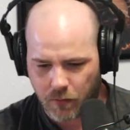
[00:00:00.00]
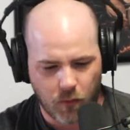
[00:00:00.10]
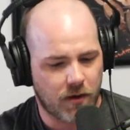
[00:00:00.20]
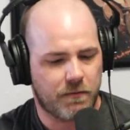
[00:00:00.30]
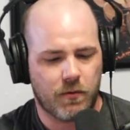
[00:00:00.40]

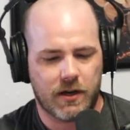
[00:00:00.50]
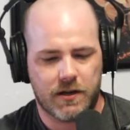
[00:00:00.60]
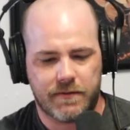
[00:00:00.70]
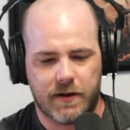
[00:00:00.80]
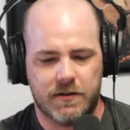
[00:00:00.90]
what Fort
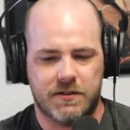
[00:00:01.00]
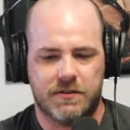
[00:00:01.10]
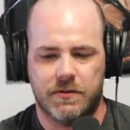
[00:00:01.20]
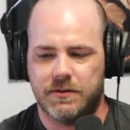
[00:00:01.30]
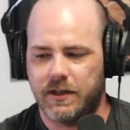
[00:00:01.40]
Dodge Fine Arts
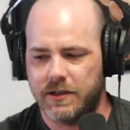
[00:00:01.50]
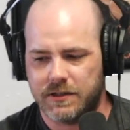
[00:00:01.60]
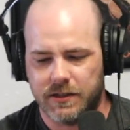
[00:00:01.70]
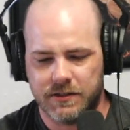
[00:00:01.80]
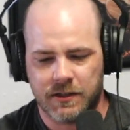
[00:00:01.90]

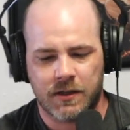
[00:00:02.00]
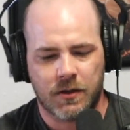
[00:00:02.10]
Association is,